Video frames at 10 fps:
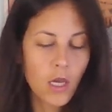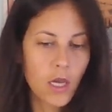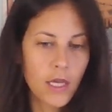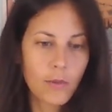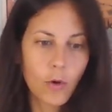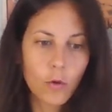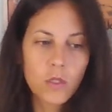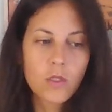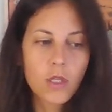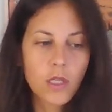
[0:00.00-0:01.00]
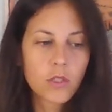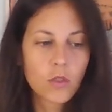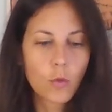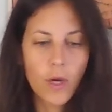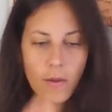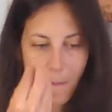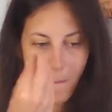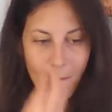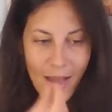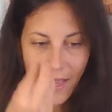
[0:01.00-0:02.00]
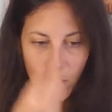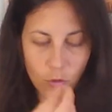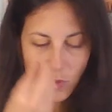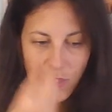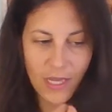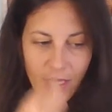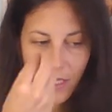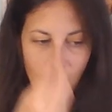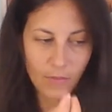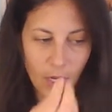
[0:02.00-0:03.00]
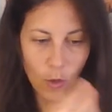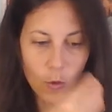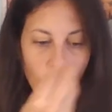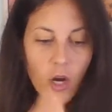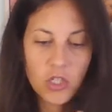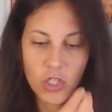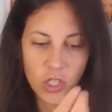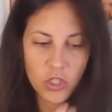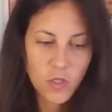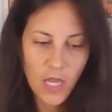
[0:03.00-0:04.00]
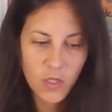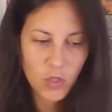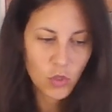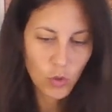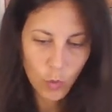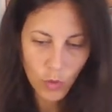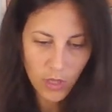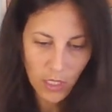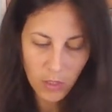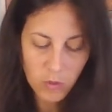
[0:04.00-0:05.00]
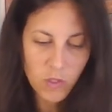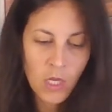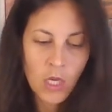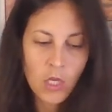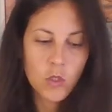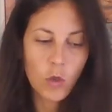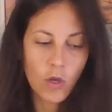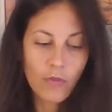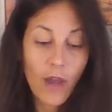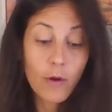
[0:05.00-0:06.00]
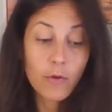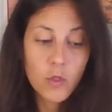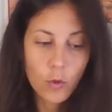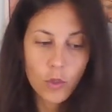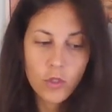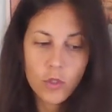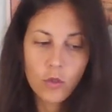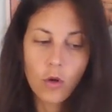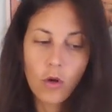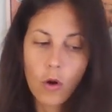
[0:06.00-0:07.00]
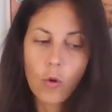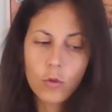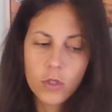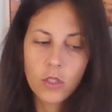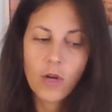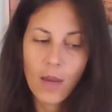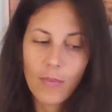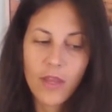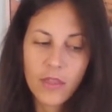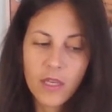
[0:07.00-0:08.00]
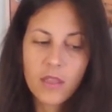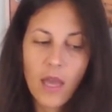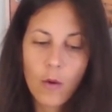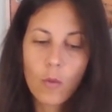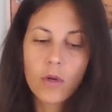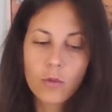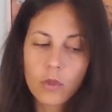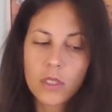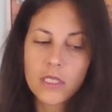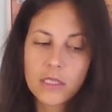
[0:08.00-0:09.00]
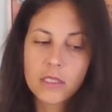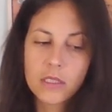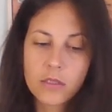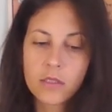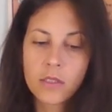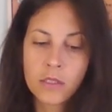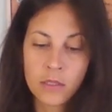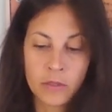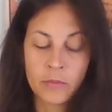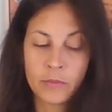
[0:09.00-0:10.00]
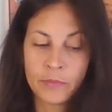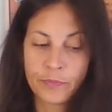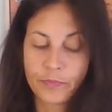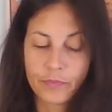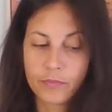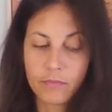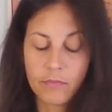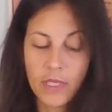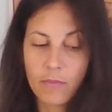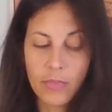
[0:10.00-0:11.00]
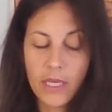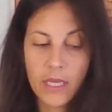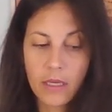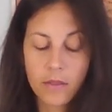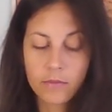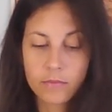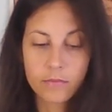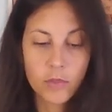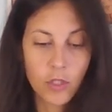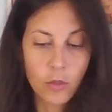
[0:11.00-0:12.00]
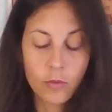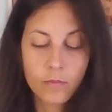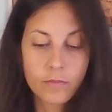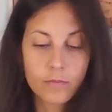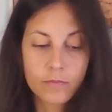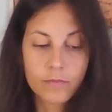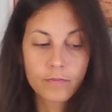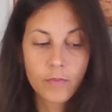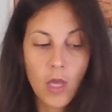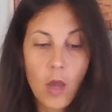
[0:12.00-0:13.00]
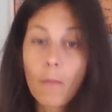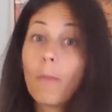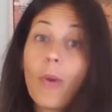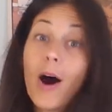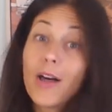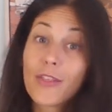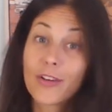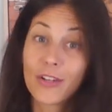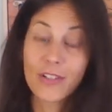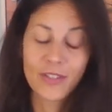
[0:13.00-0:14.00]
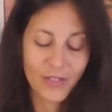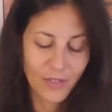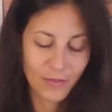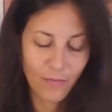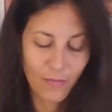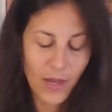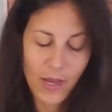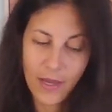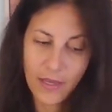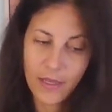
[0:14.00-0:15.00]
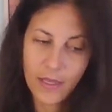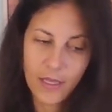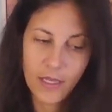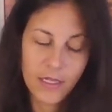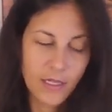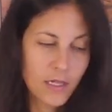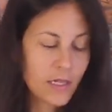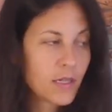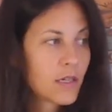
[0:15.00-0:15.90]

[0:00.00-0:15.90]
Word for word: And I'm always looking to where my own psyche and my own conscientious has to do with things. So if I resort to, holy crap, I think that one was me being, you know, bothered by an